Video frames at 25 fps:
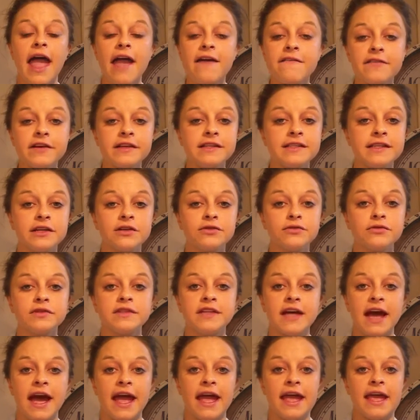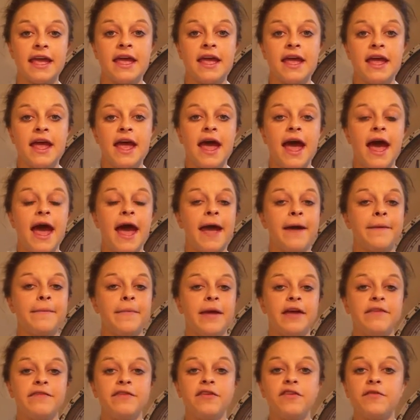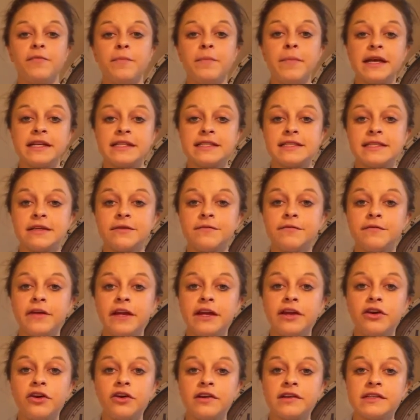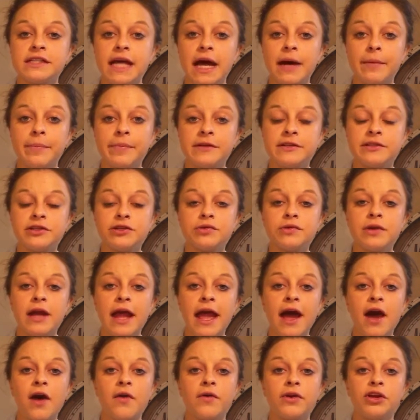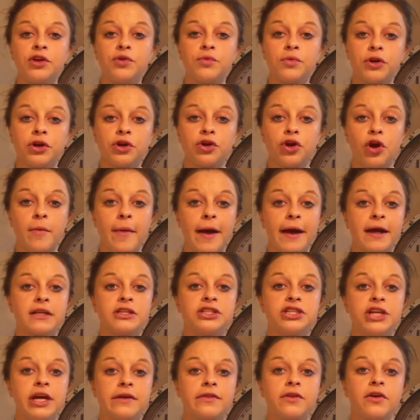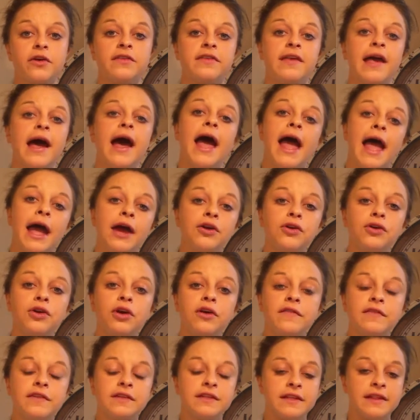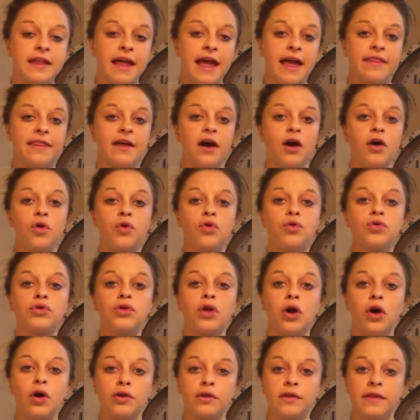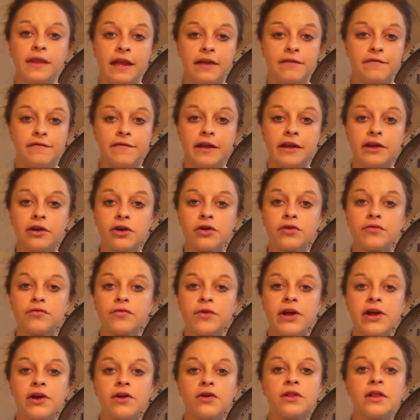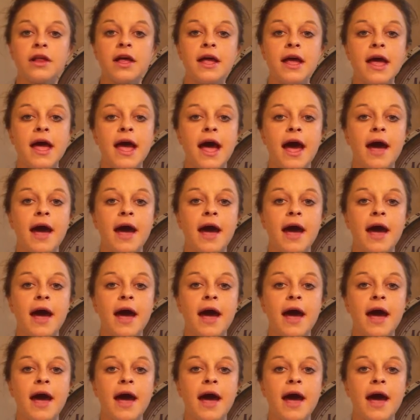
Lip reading: every single day. If you've missed some videos up until now and you want to go back and check those out, head on over to there. They're all on the video reel.